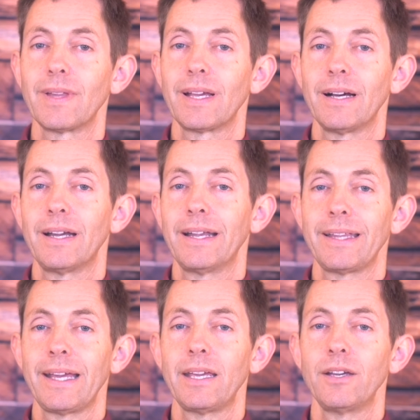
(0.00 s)
Got it.
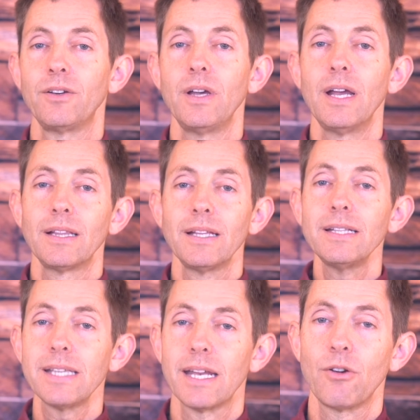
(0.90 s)
Thank you. Lynn
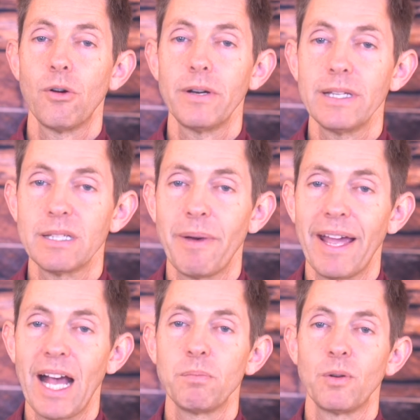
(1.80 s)
said, according to my
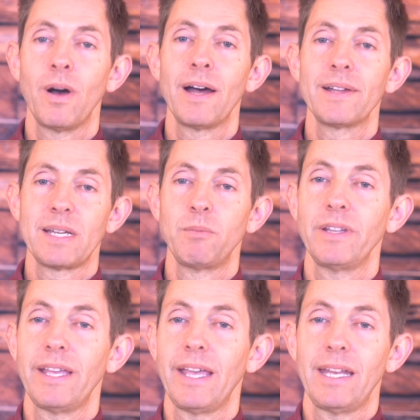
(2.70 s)
Apple Watch, I'm
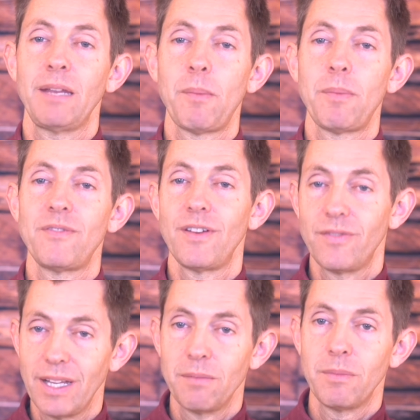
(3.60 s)
only getting maybe
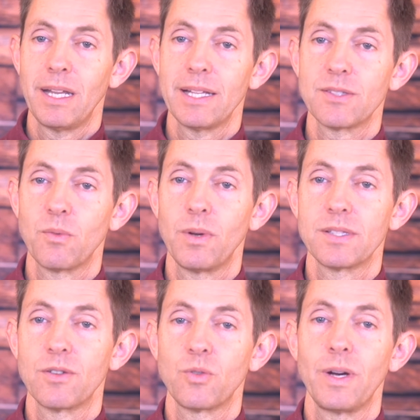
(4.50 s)
15 minutes
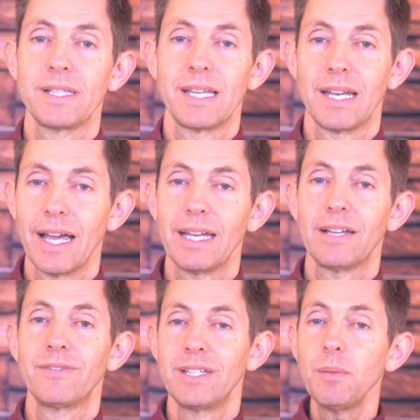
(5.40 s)
once or twice a night
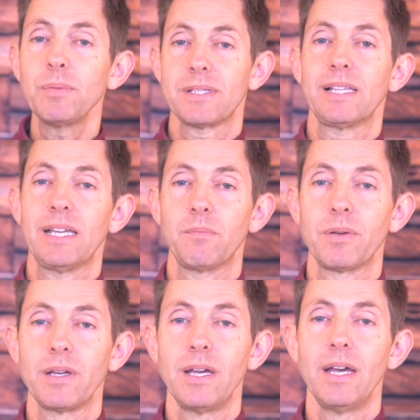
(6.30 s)
of deep sleep.
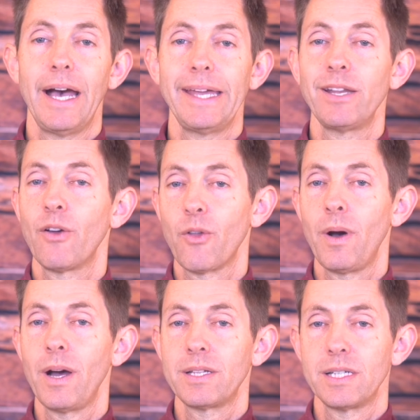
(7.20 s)
I know the
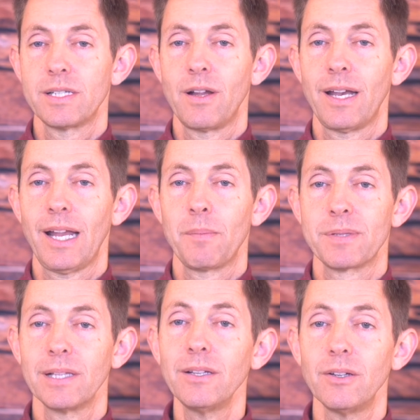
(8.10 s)
watches are not
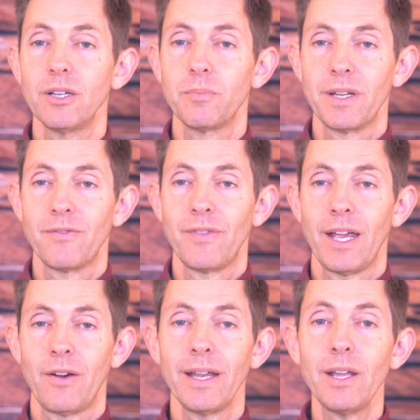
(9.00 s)
absolute, but if they
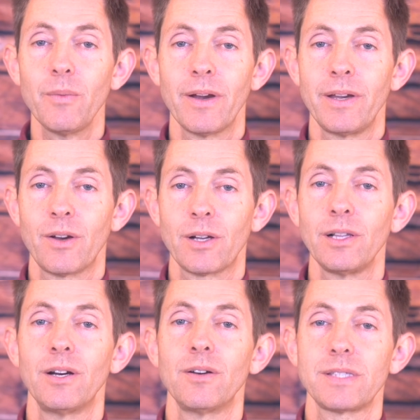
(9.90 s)
are anywhere near
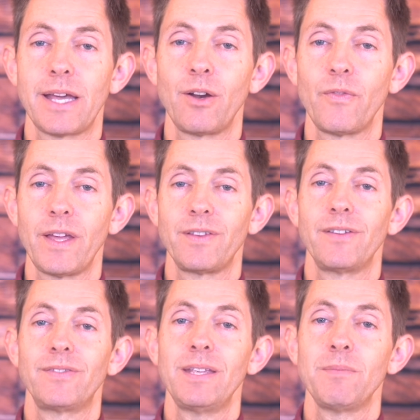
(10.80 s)
close, I don't think
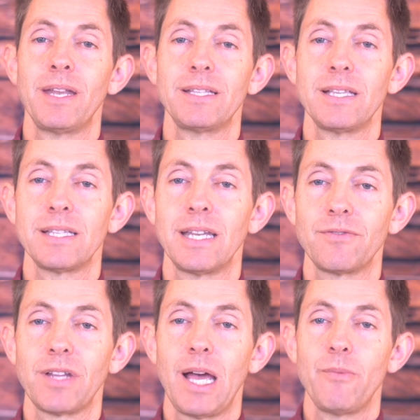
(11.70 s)
15 minutes is
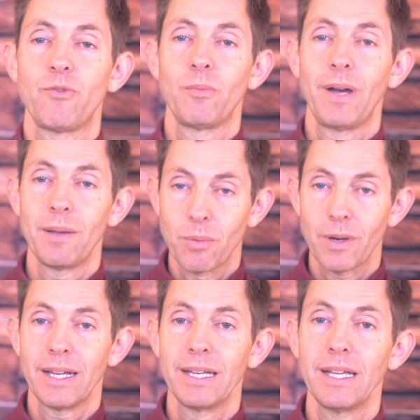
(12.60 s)
enough time for my
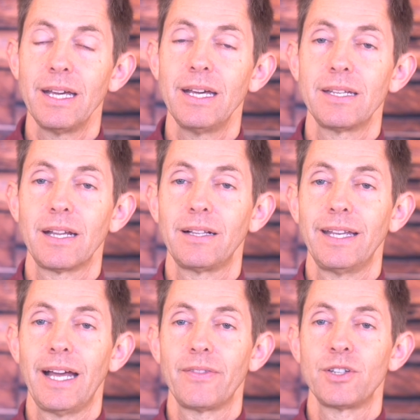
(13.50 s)
brain to clean
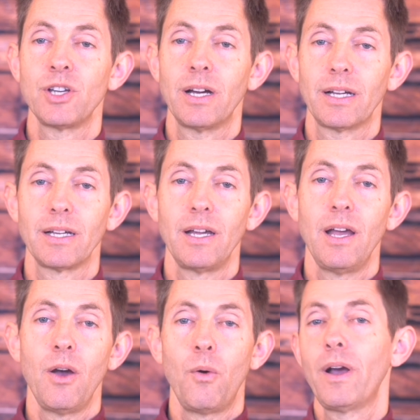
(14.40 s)
out the junk.
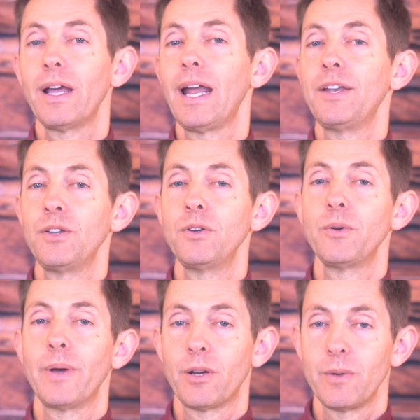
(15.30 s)
What can I do
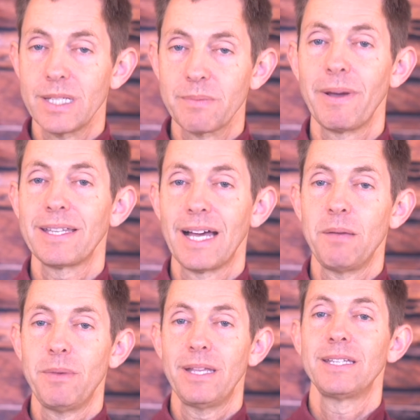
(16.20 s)
to increase my
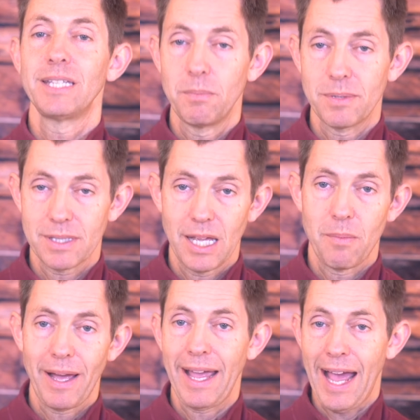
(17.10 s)
time in deep
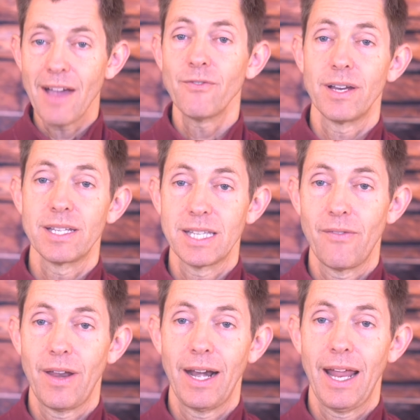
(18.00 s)
sleep? I average
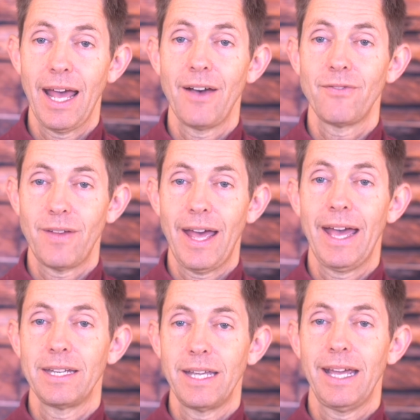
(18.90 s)
7.5
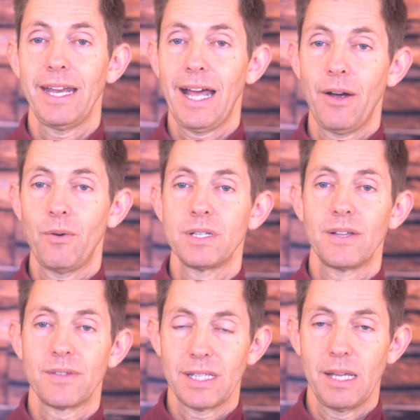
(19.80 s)
to 8 hours
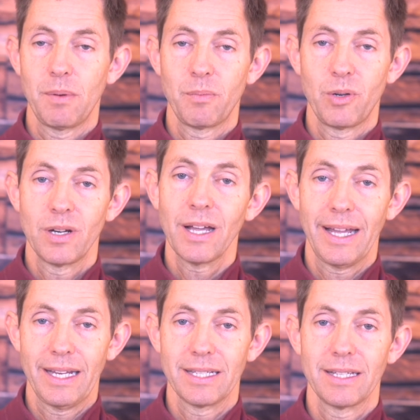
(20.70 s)
of sleep per
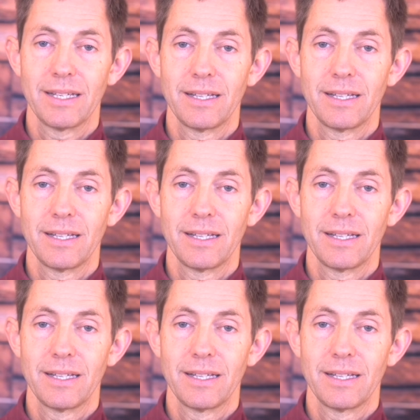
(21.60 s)
night.